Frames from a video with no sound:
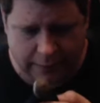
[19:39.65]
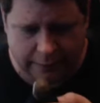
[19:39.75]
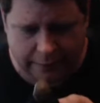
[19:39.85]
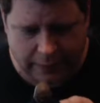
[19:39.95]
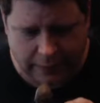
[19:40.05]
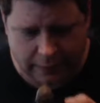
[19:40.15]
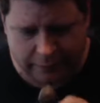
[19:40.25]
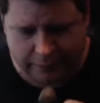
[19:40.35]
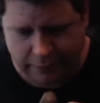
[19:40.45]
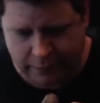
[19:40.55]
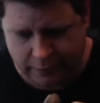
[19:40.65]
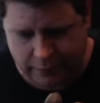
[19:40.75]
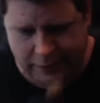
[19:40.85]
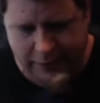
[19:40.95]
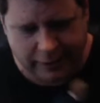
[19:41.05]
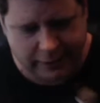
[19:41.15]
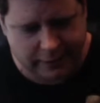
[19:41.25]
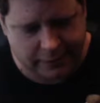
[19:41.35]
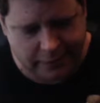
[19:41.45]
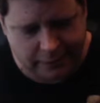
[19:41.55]
5, 6?
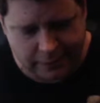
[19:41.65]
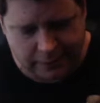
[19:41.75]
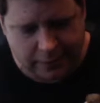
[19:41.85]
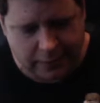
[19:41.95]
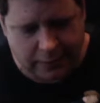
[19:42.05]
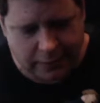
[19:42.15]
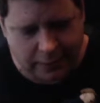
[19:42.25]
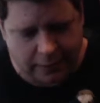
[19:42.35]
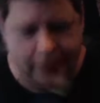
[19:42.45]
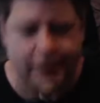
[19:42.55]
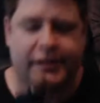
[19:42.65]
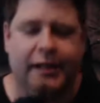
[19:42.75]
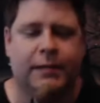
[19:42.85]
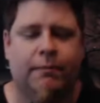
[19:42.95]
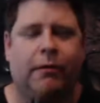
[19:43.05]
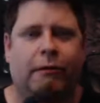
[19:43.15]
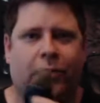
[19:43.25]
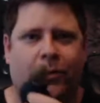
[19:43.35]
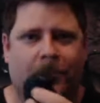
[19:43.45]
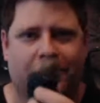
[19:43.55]
6 bullet
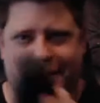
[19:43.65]
holes.